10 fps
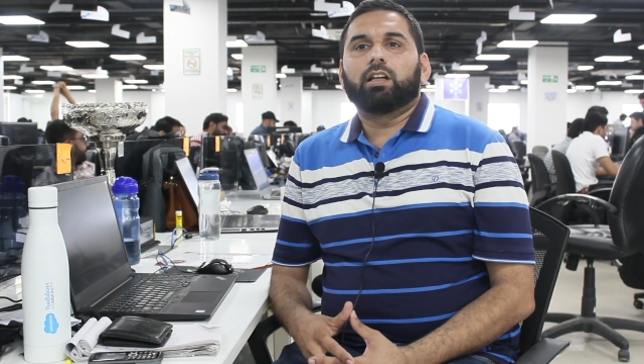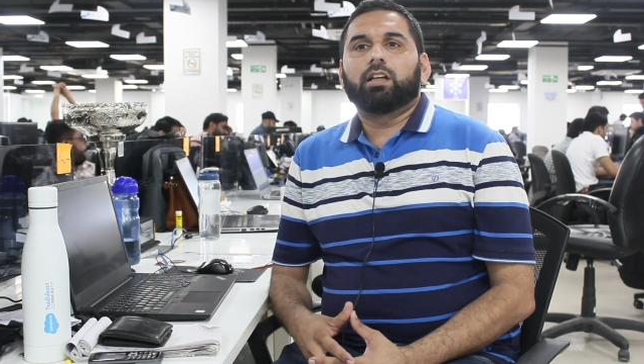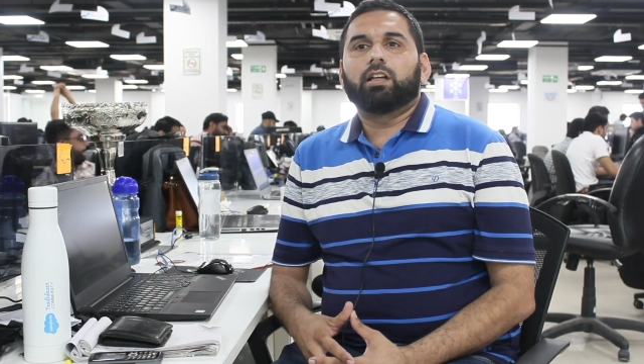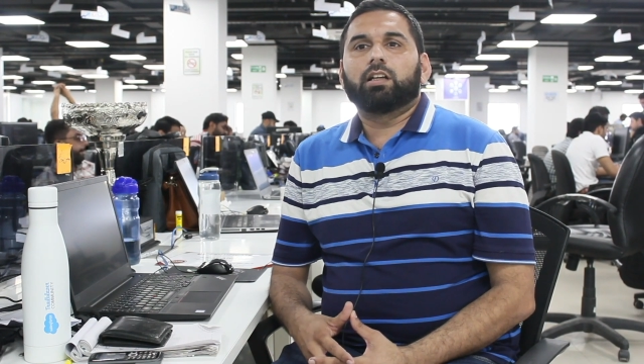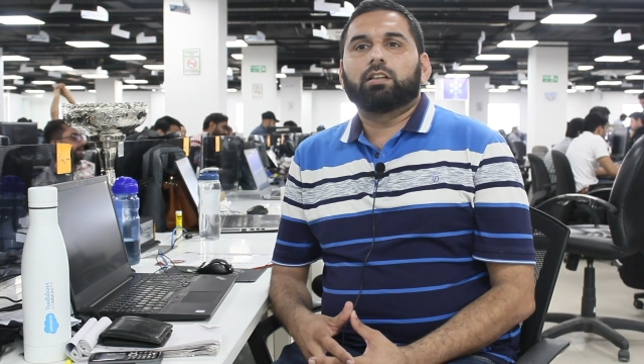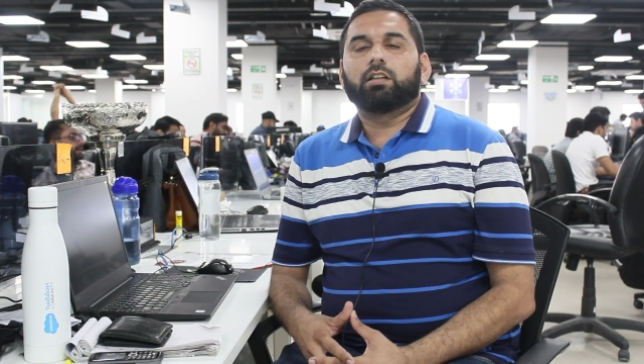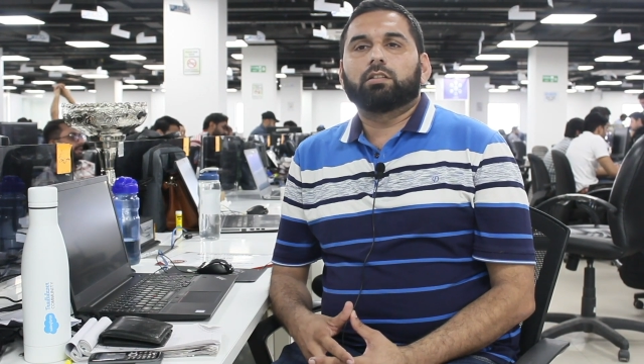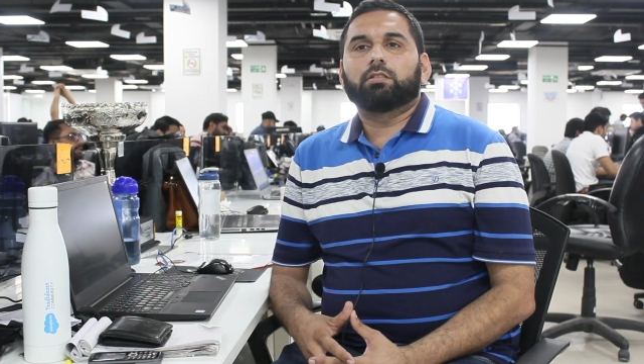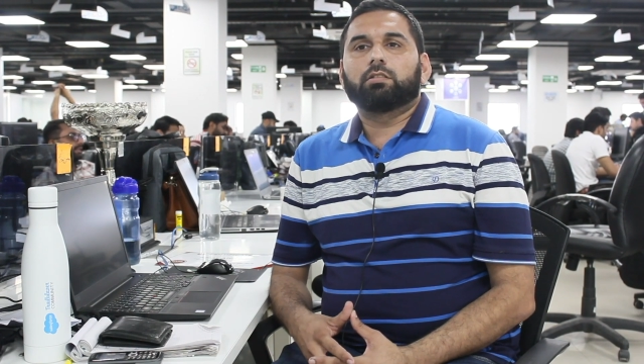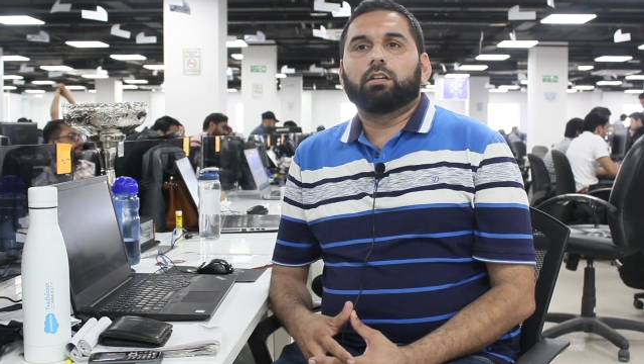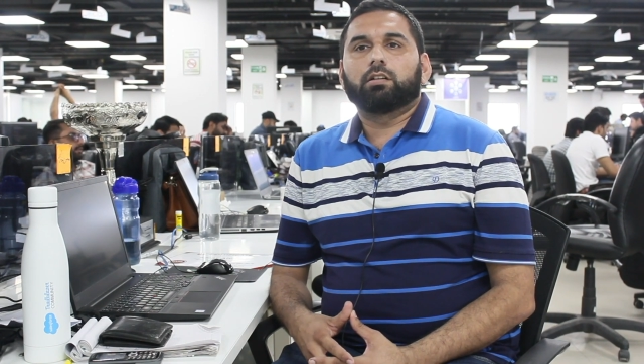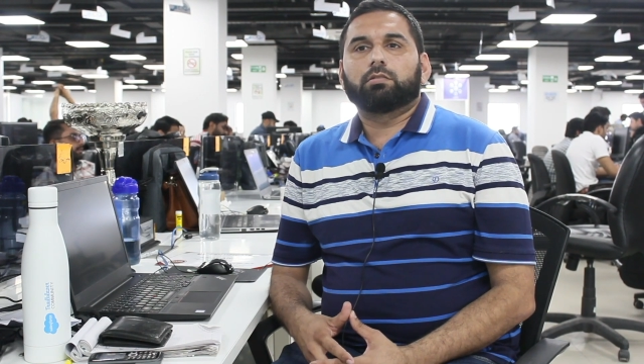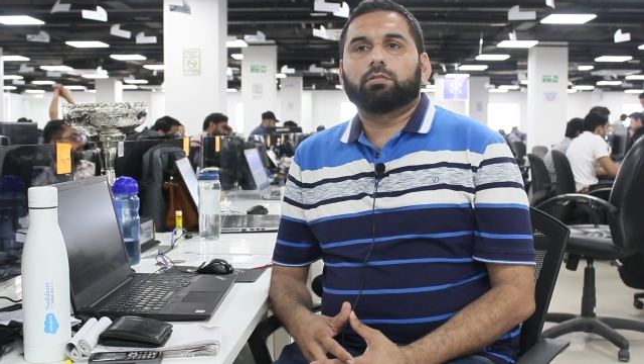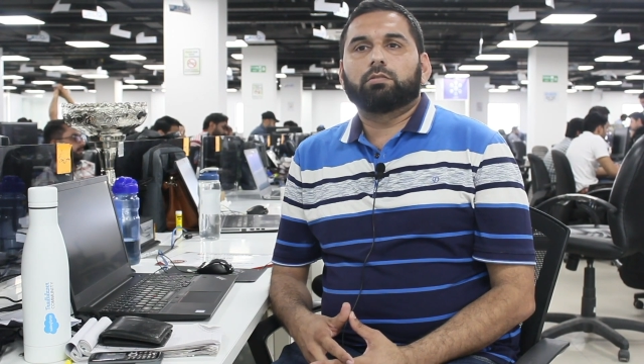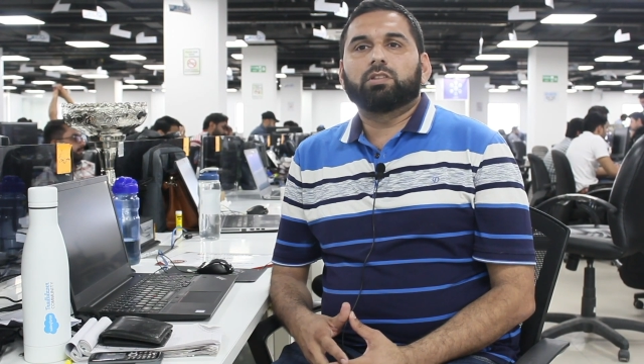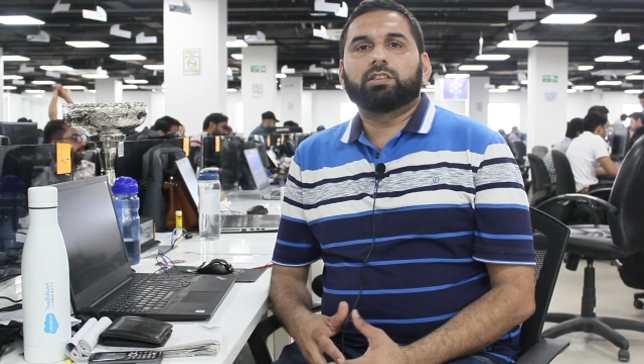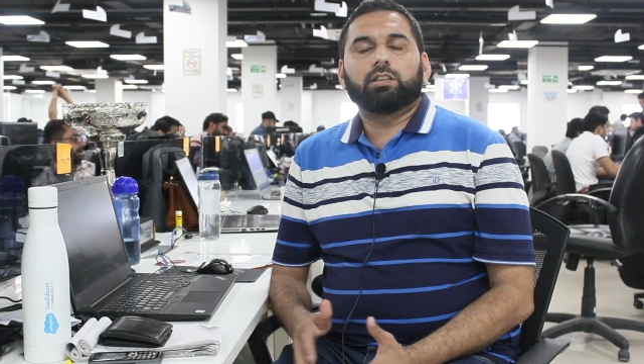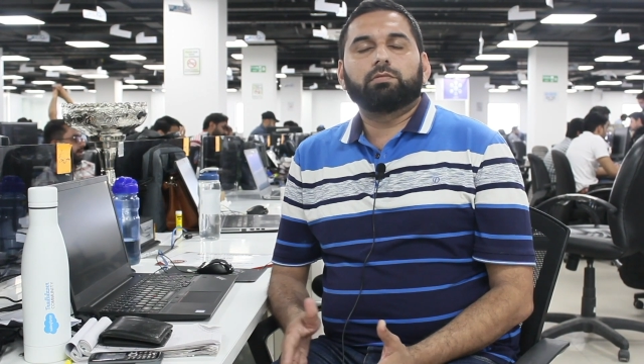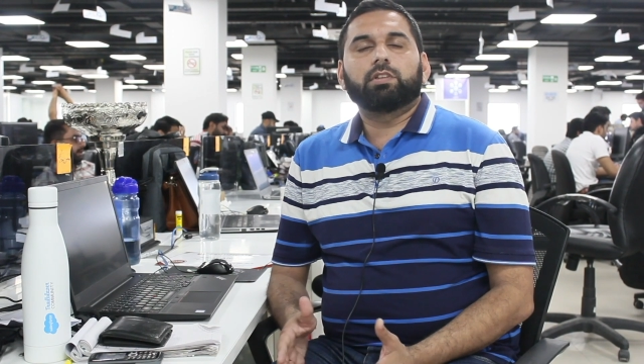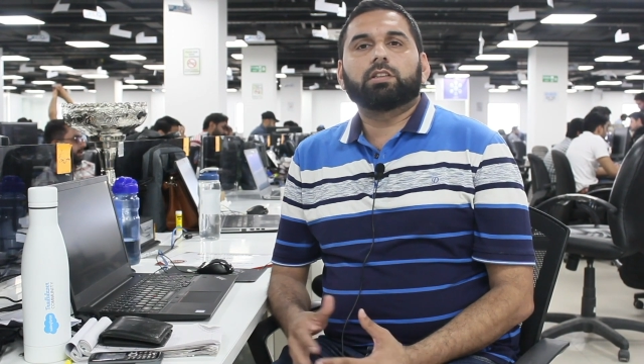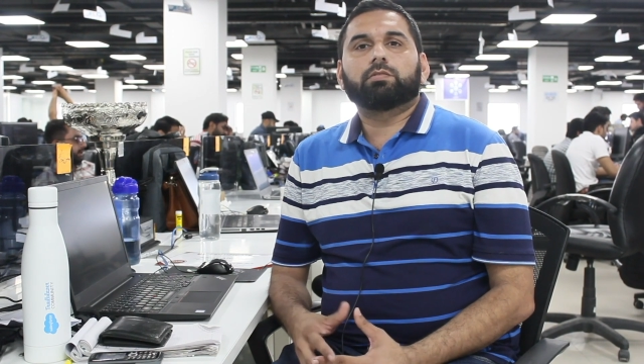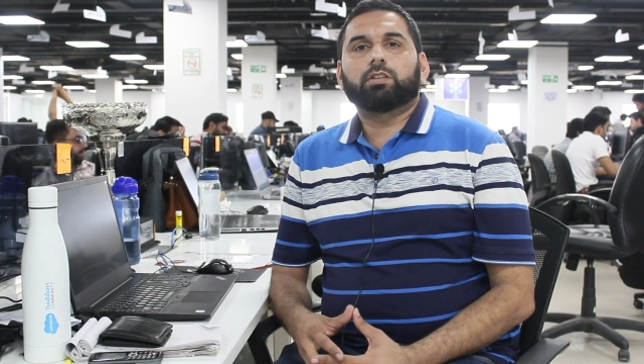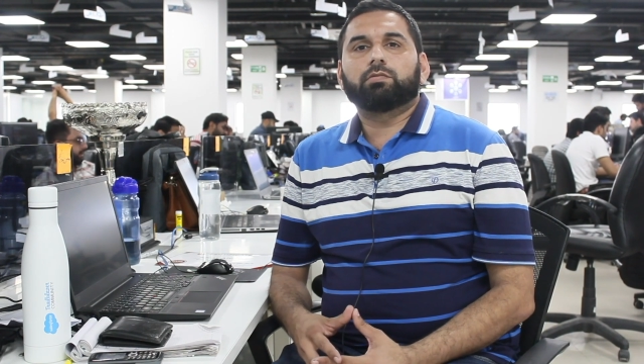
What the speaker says: And to achieve this,